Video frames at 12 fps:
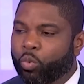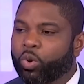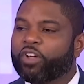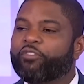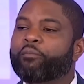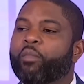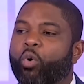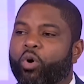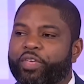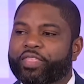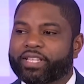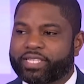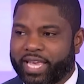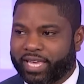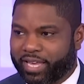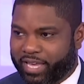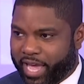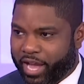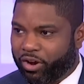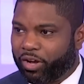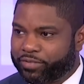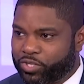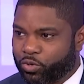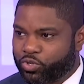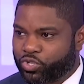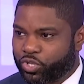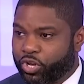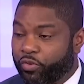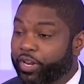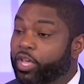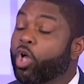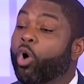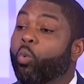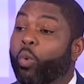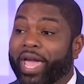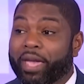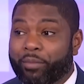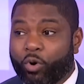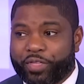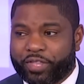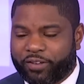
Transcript: would have more than taken care of Social Security, way more